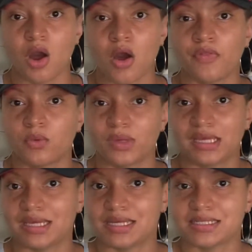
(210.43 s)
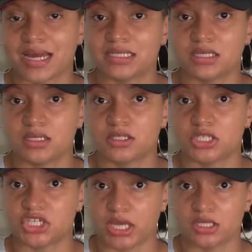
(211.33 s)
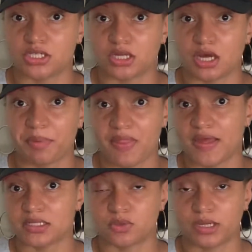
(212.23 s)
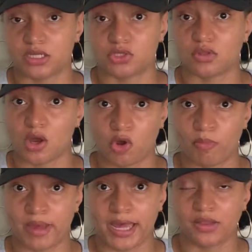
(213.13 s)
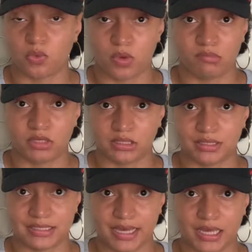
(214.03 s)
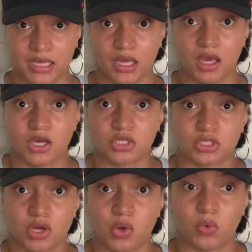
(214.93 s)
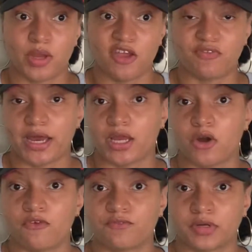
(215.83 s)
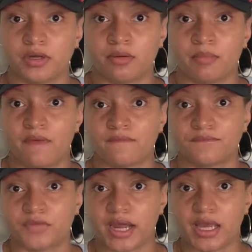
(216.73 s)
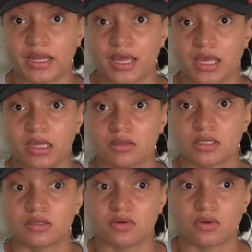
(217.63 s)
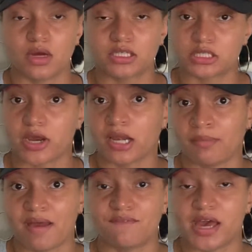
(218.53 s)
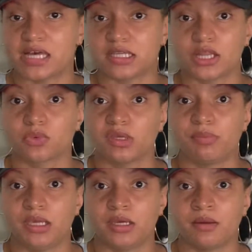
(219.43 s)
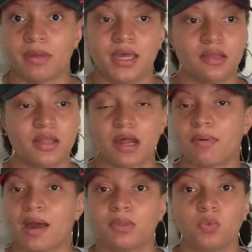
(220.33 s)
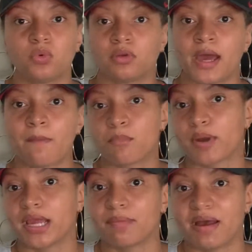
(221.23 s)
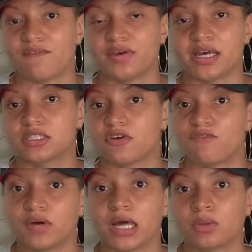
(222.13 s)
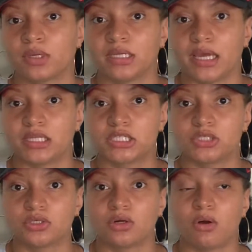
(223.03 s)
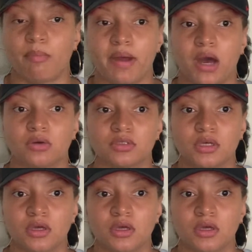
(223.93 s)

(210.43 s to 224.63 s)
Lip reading: On the weekends, I tend to change it up, and that's when I do the OMAD, the 1 meal a day. So if I go from Friday, starting my fast at 3 p.m., then I probably will not break my fast the following day till about,